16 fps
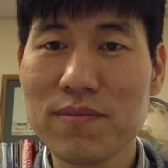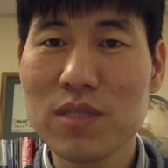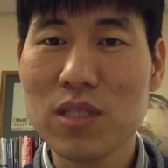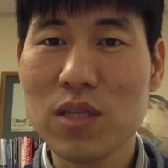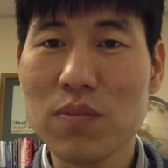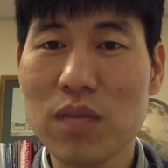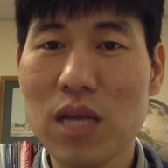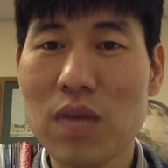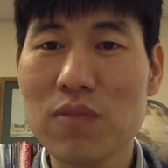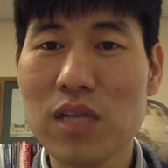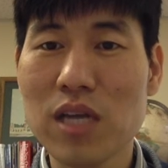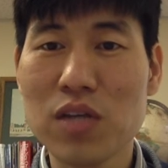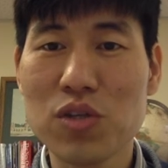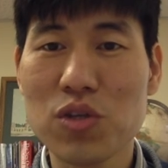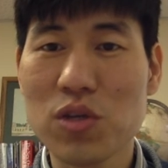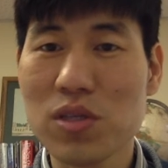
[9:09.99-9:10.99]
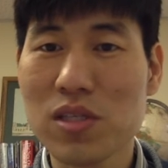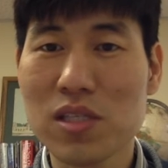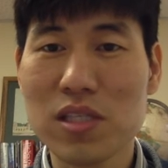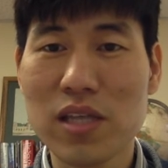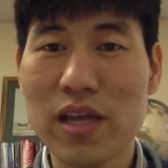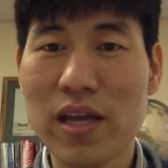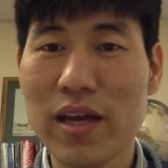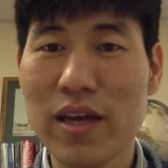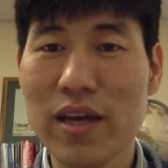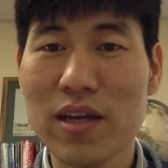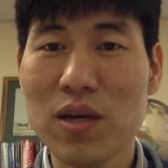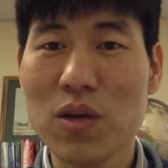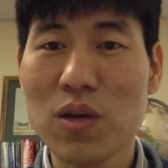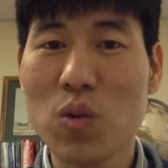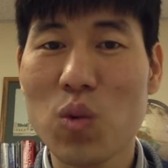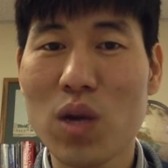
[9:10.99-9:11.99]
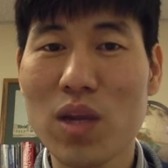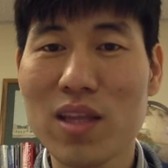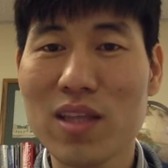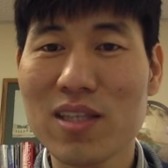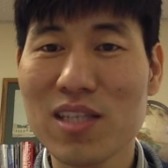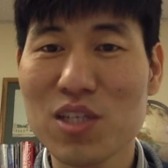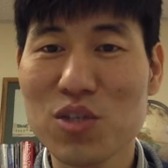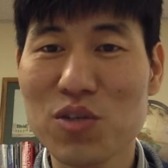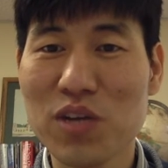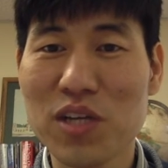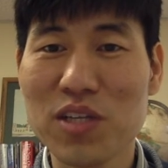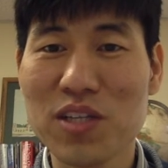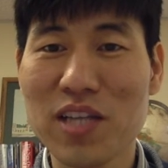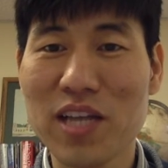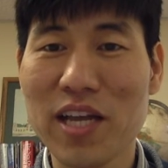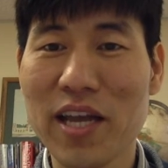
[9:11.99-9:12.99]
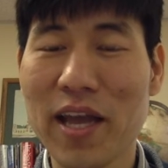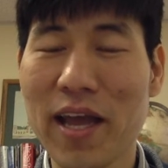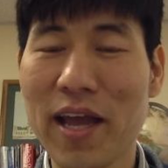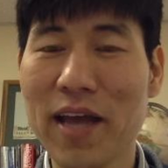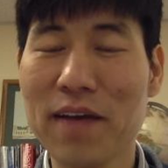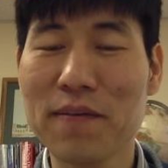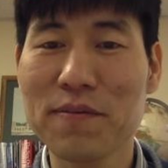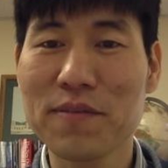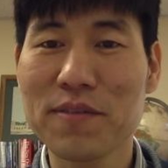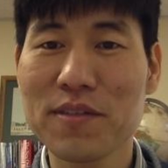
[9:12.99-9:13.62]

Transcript: Sometimes I just say what situation I have,